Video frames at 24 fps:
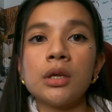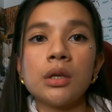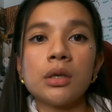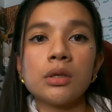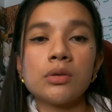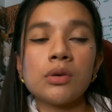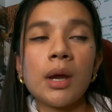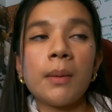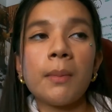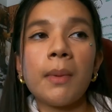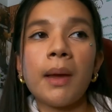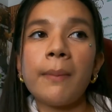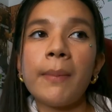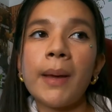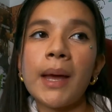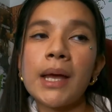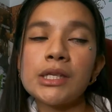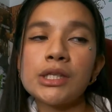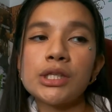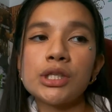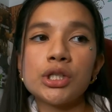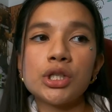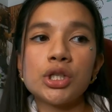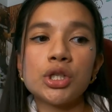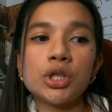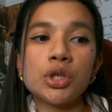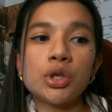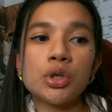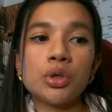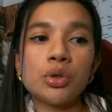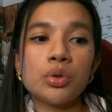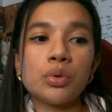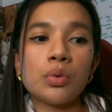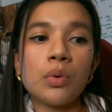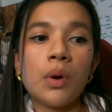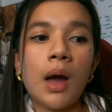try my best
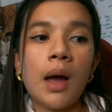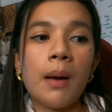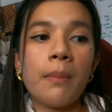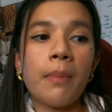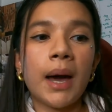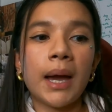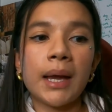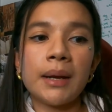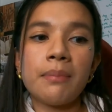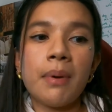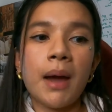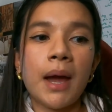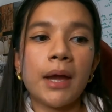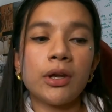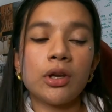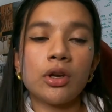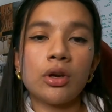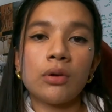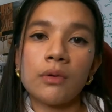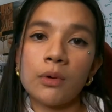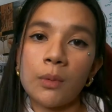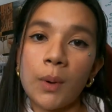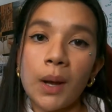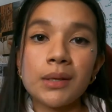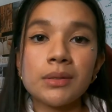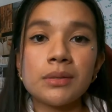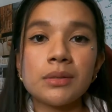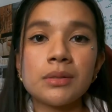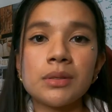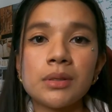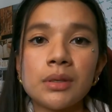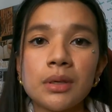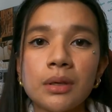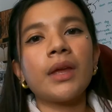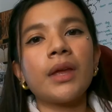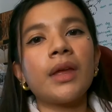to abide by your
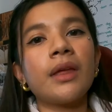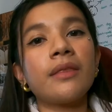requests.